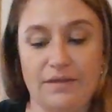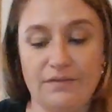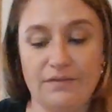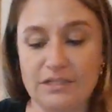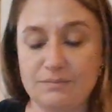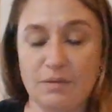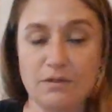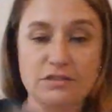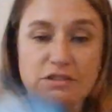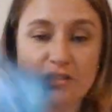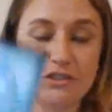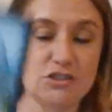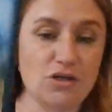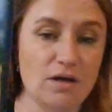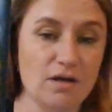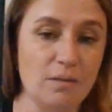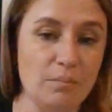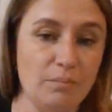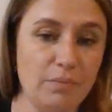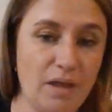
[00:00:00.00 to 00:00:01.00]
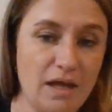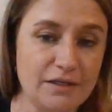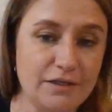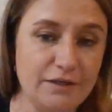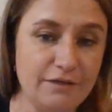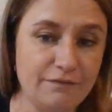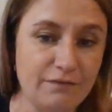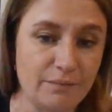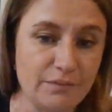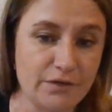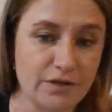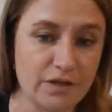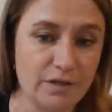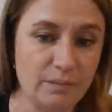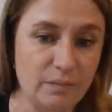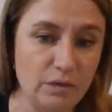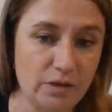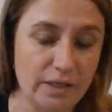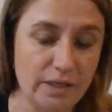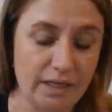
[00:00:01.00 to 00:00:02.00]
This person's trying to block you from your
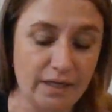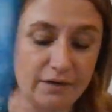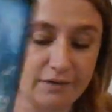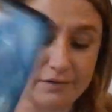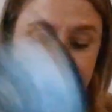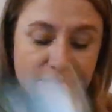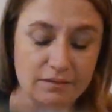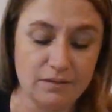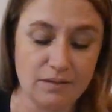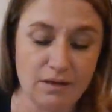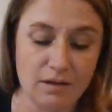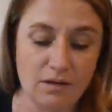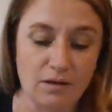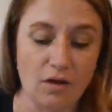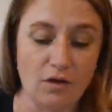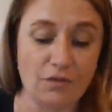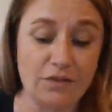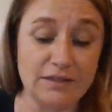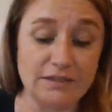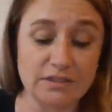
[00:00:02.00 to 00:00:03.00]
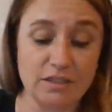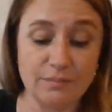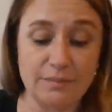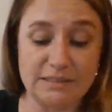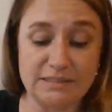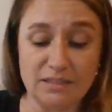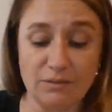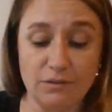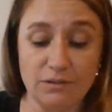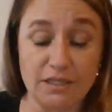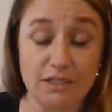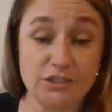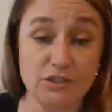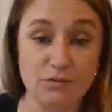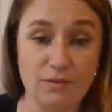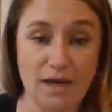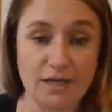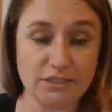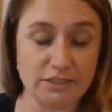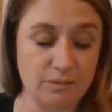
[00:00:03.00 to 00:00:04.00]
community here. Or this could be someone that
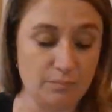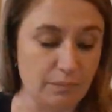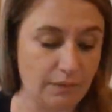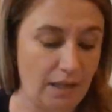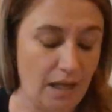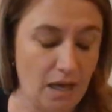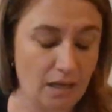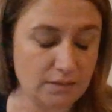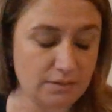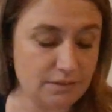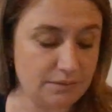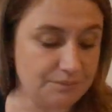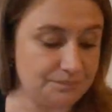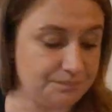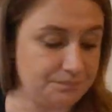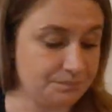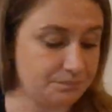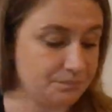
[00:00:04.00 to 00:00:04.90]
you actually blocked.